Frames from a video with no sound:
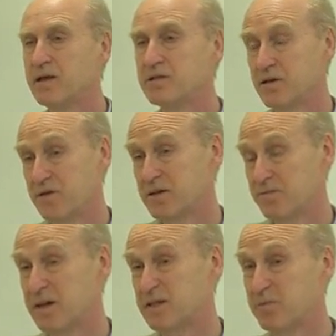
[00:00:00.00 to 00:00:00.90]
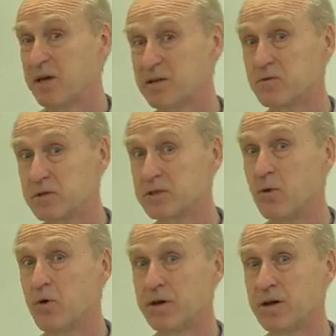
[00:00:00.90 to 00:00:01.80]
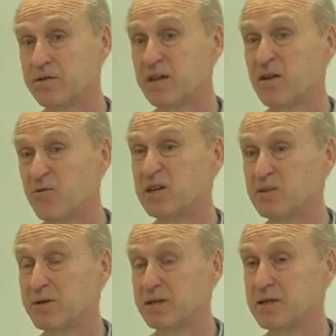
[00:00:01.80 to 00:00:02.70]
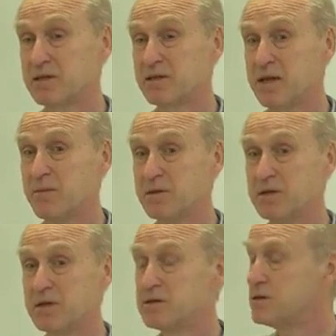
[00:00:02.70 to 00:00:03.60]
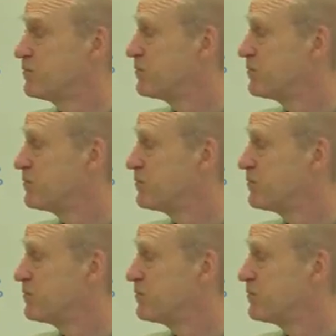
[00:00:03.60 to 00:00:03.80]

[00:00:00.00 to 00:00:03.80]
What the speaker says: So that makes the pixels small enough to get reasonably decent images.